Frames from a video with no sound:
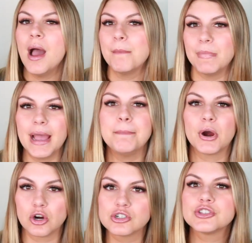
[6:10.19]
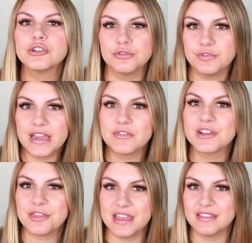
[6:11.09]
my personal
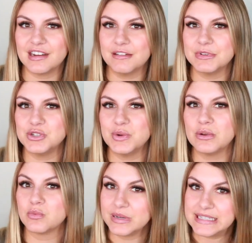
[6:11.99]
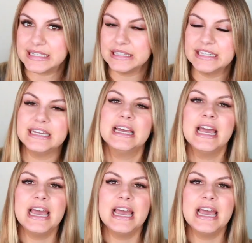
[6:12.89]
favorite thing that I've been doing recently